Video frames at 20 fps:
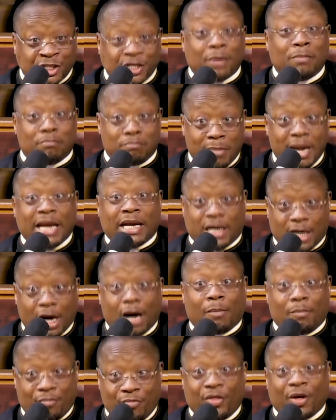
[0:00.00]
to make
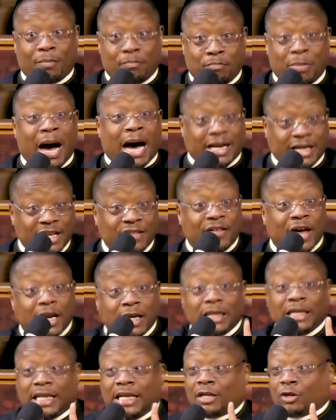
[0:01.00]
up the body,
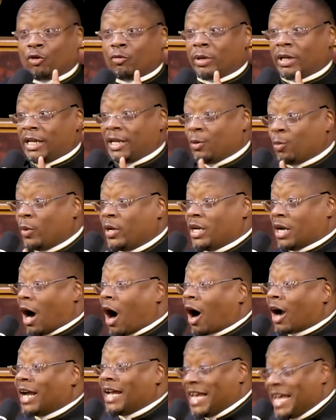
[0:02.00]
that literally we
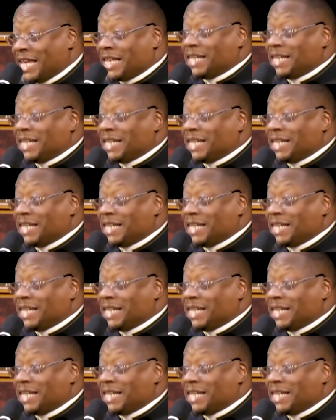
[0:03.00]
are